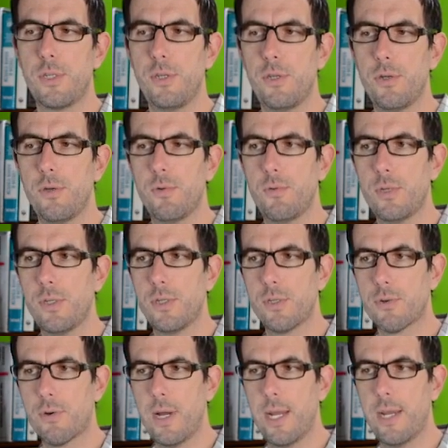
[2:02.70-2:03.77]
2, which
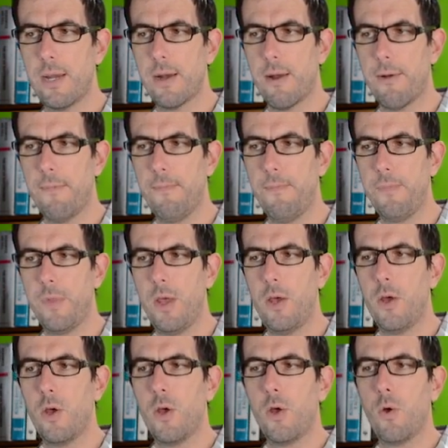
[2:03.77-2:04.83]
is right here,
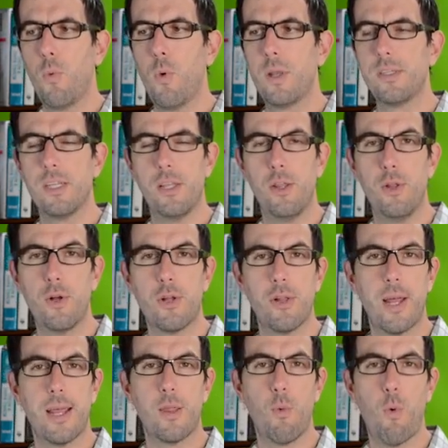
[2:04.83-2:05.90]
what does it look
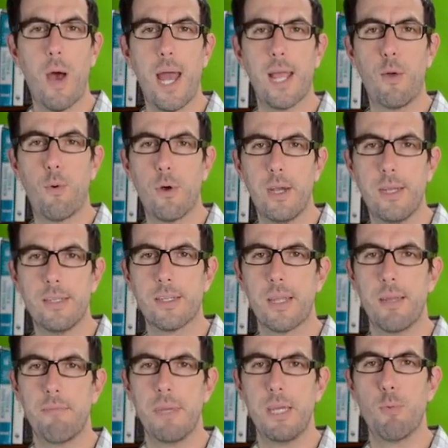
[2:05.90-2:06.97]
like the y-coordinate is
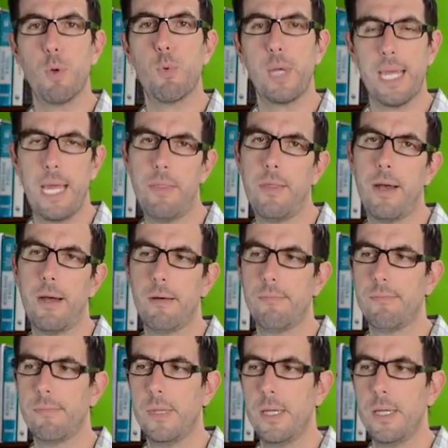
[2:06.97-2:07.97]
going to be when we get there?